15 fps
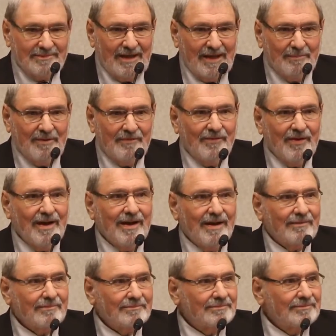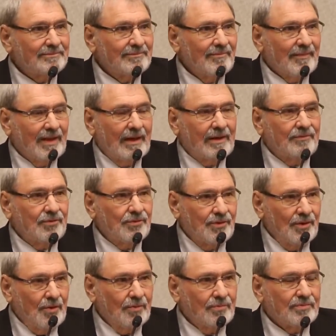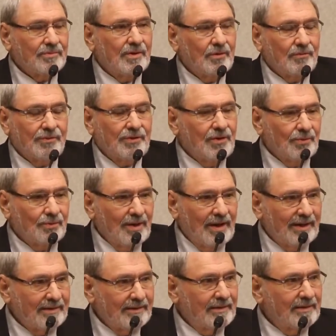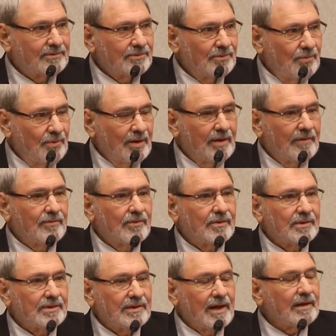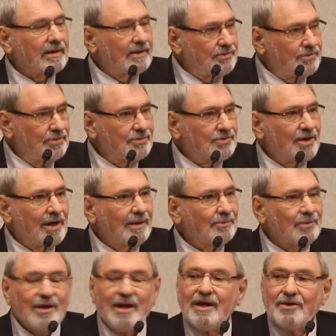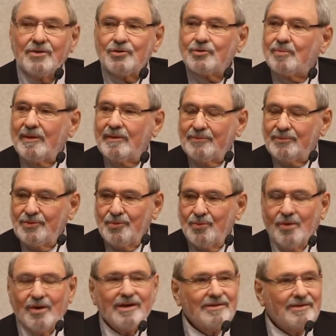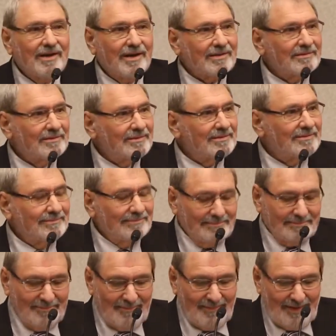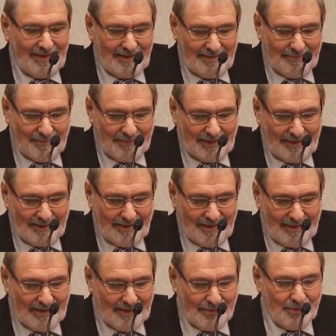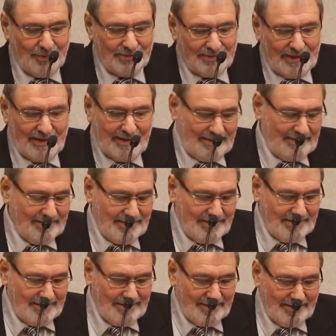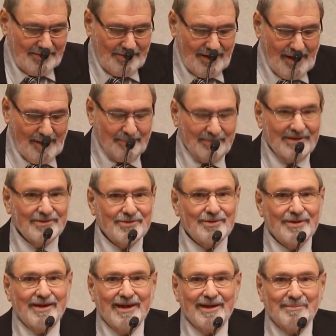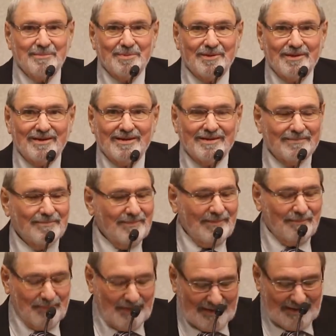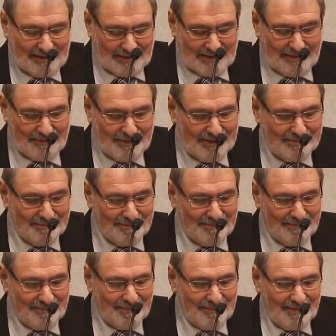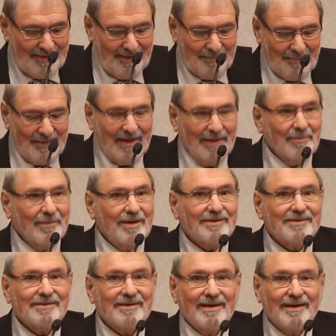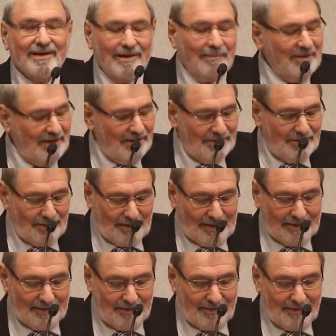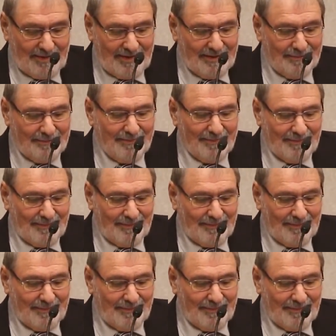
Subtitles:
that'll be fine. And if you don't, or if you don't like us or whatever, I'll get you a job in any newspaper you want in Texas. And, of course, I hopped into the AP and loved it. And a year later,